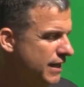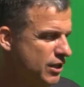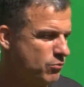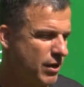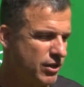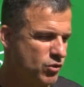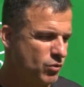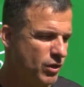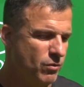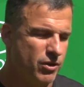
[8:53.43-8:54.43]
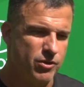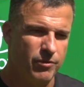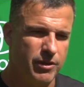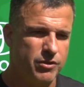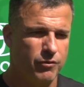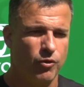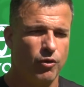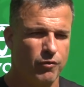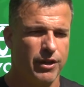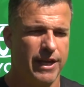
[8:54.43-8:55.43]
and he's practiced really well, so he's full
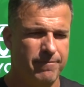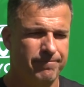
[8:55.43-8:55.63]
go for the game.